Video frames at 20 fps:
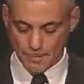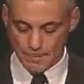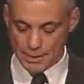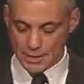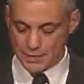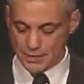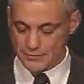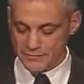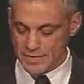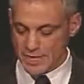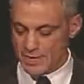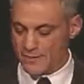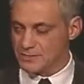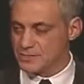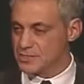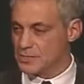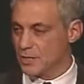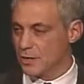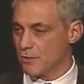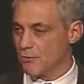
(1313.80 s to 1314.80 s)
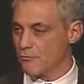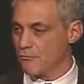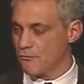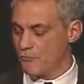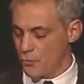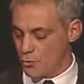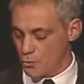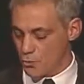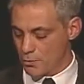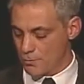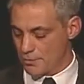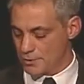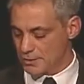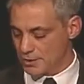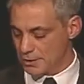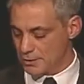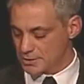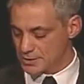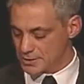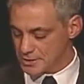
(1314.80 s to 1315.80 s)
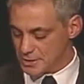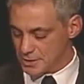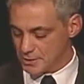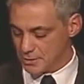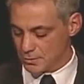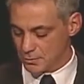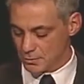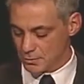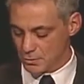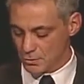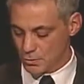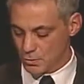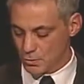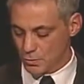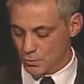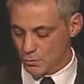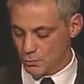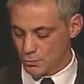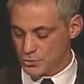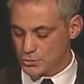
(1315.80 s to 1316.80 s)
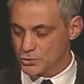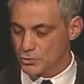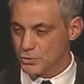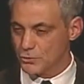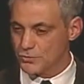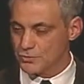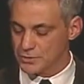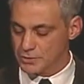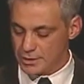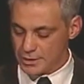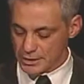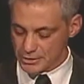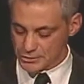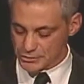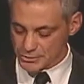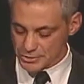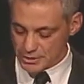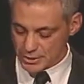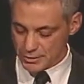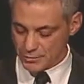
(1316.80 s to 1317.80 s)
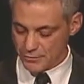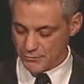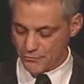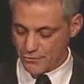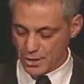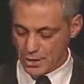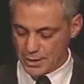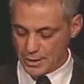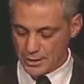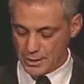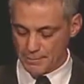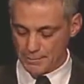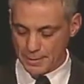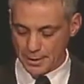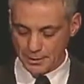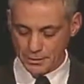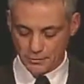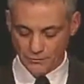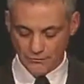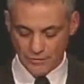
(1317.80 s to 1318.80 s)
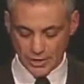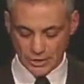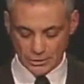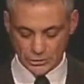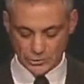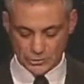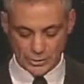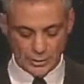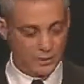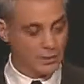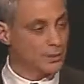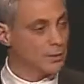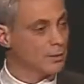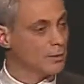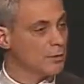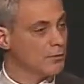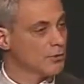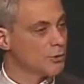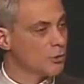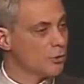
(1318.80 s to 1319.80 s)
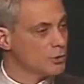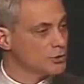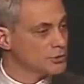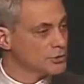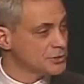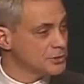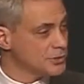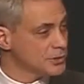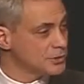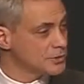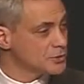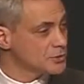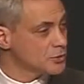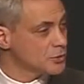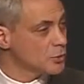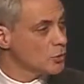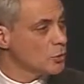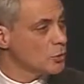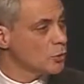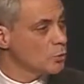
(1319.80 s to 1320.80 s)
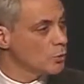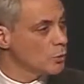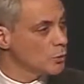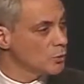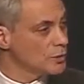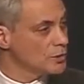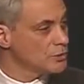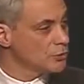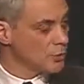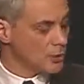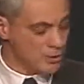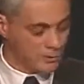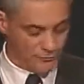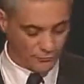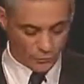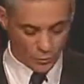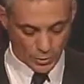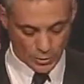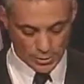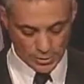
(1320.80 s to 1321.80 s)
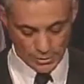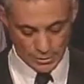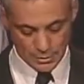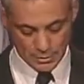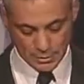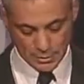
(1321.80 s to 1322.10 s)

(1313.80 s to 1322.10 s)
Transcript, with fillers: Because of Navistar, Ford, Mittal Steel, we serve as a national center for high-end manufacturing. The question is, will we train for it?